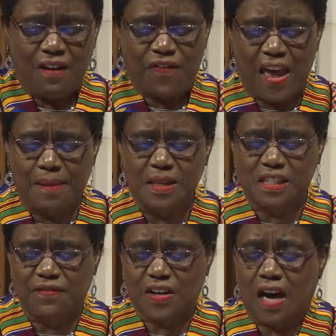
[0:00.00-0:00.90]

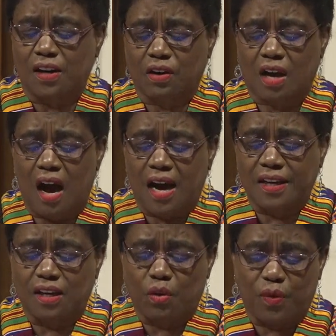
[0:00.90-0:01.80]
families of color
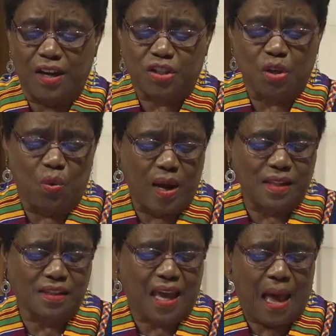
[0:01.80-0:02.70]
caught in a racial
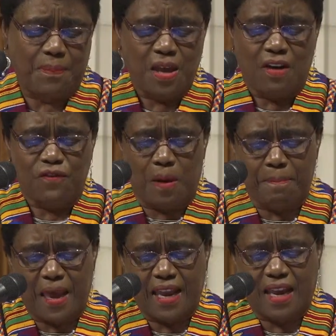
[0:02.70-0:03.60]
wealth gap
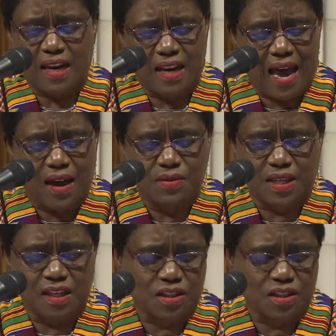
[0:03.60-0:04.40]
from banking and housing